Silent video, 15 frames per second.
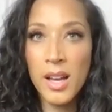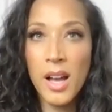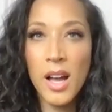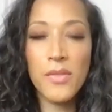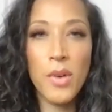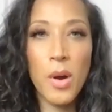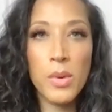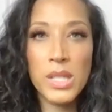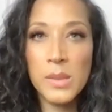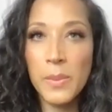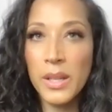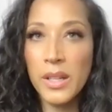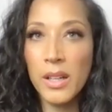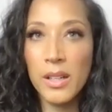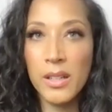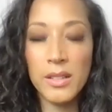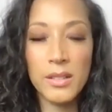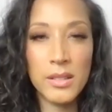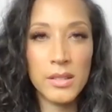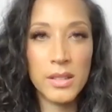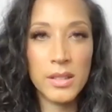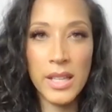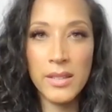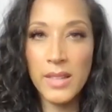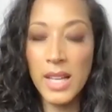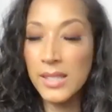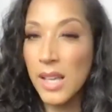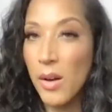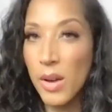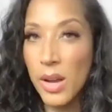I've always been a like
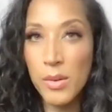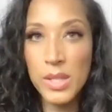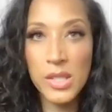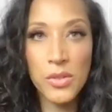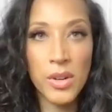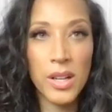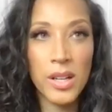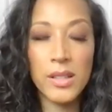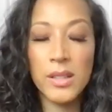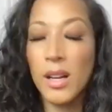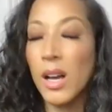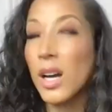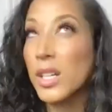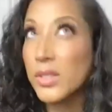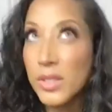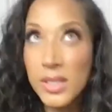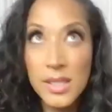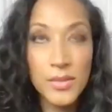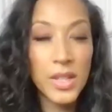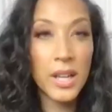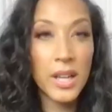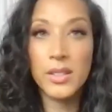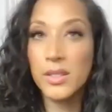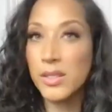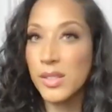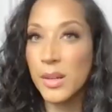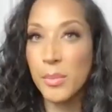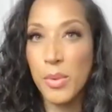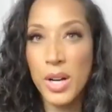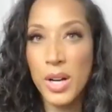that's how I always created the hundreds of characters
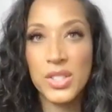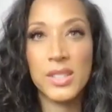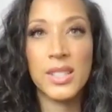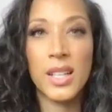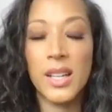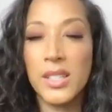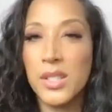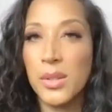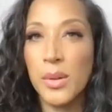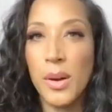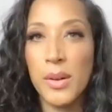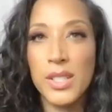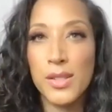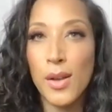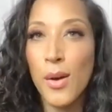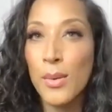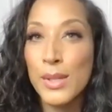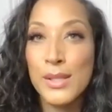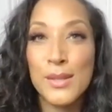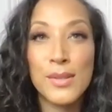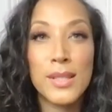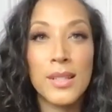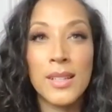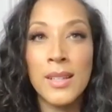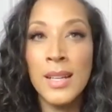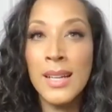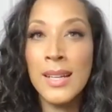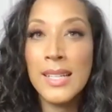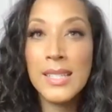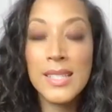and impressions that I do. I just always used to
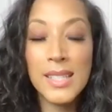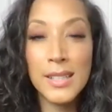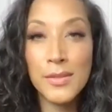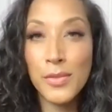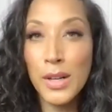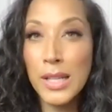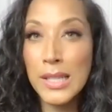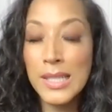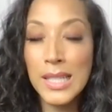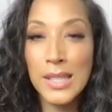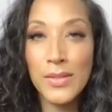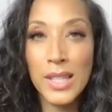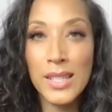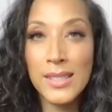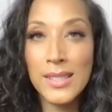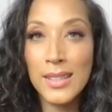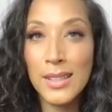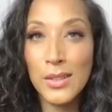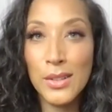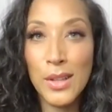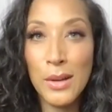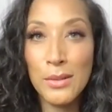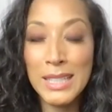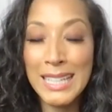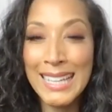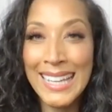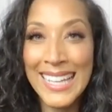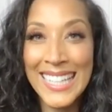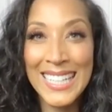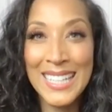sit in front of the TV as a little lonely
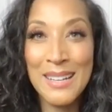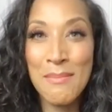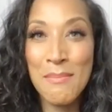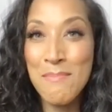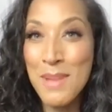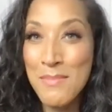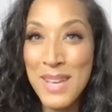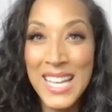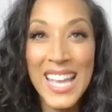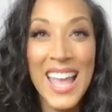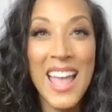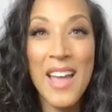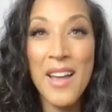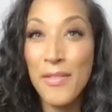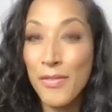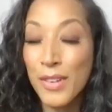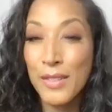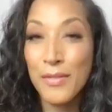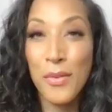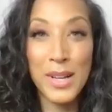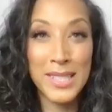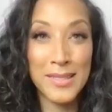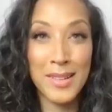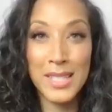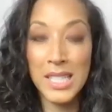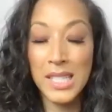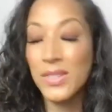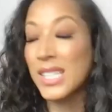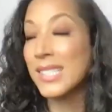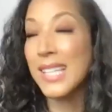kid and mimic every voice on
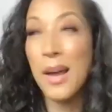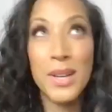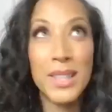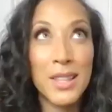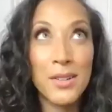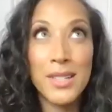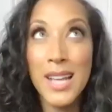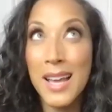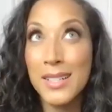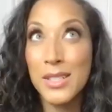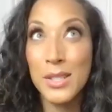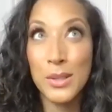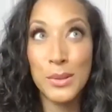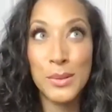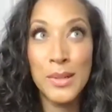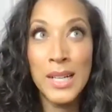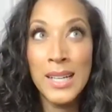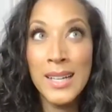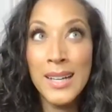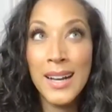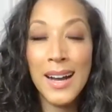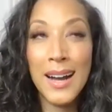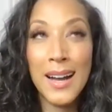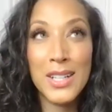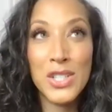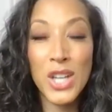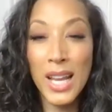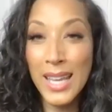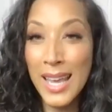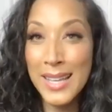TV. It's how I learned how to do uh,
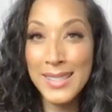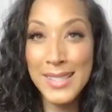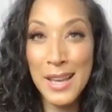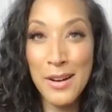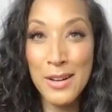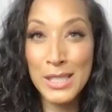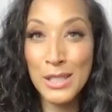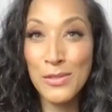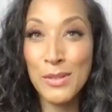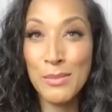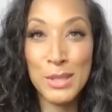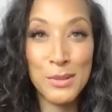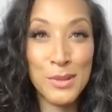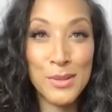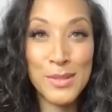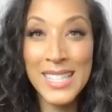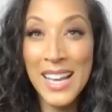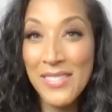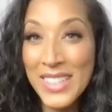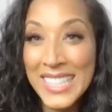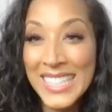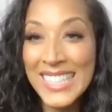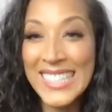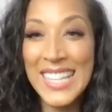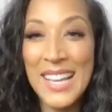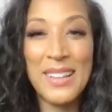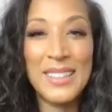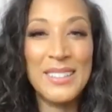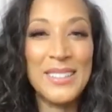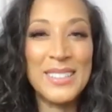Jackée's character from 227. It's how
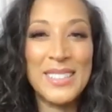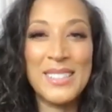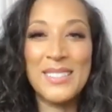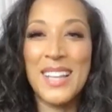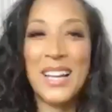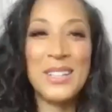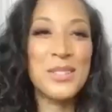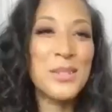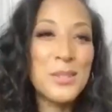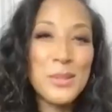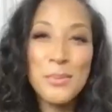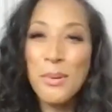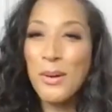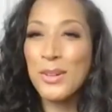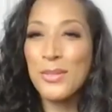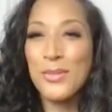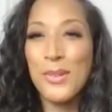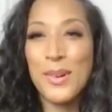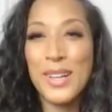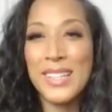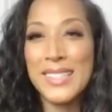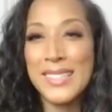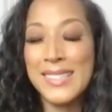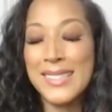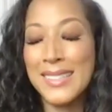I learned to do like a news reporter voice.